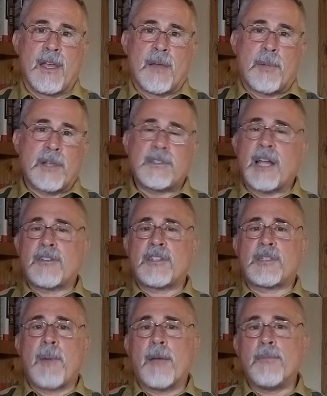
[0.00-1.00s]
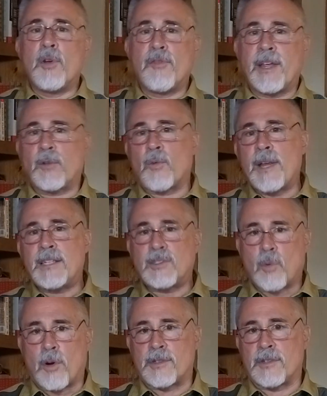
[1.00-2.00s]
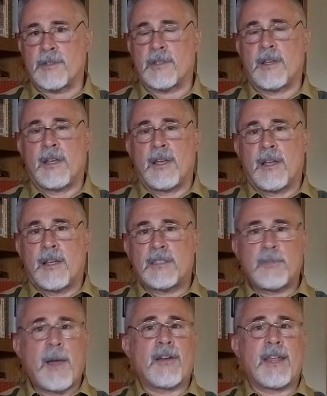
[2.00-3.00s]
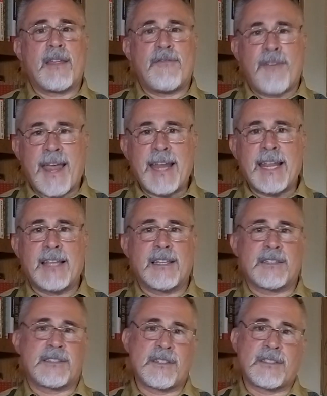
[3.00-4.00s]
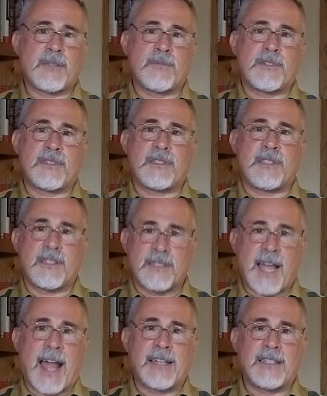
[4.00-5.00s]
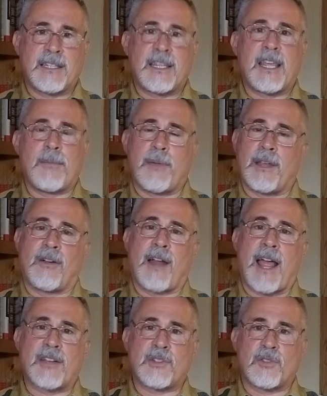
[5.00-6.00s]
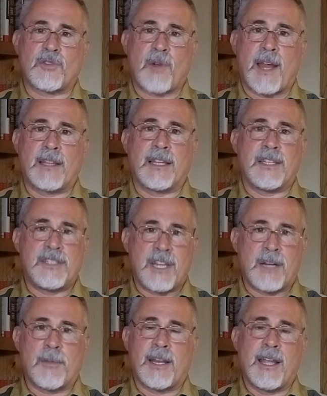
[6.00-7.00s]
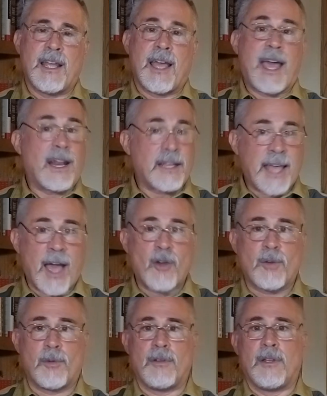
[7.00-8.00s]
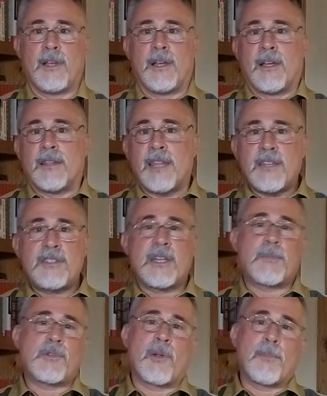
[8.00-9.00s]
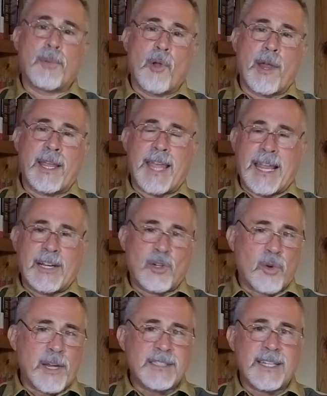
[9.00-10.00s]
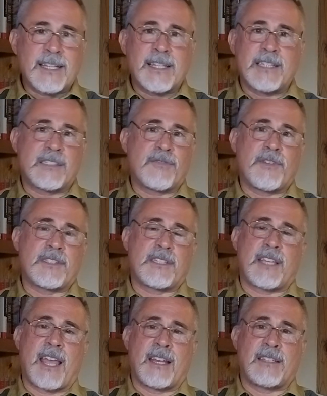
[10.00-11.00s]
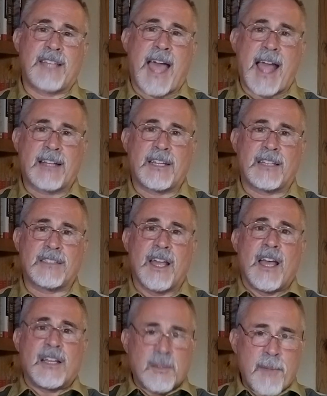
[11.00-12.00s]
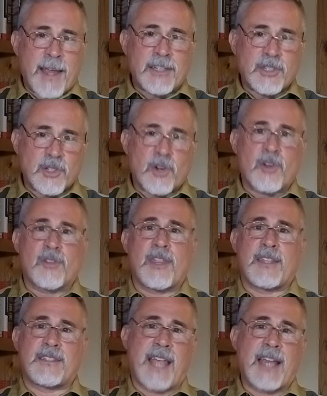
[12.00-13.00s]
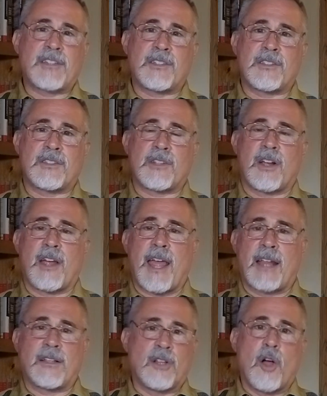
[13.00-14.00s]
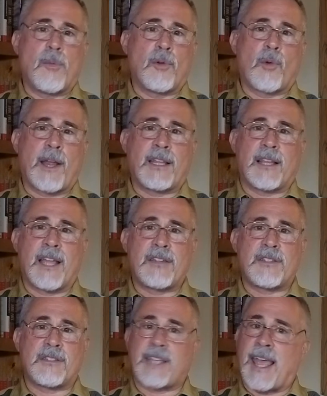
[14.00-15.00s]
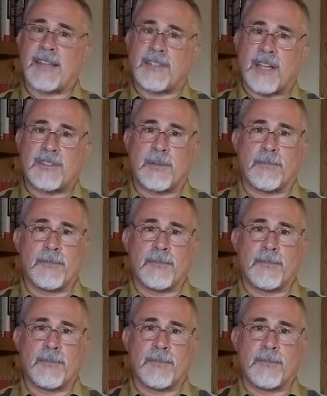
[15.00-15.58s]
But it's not just about moving resources. It's about evading the systems designed to keep international trade legitimate and accountable. These ships are employing increasingly sophisticated tactics to make sure that sanctions and global regulations can't touch them,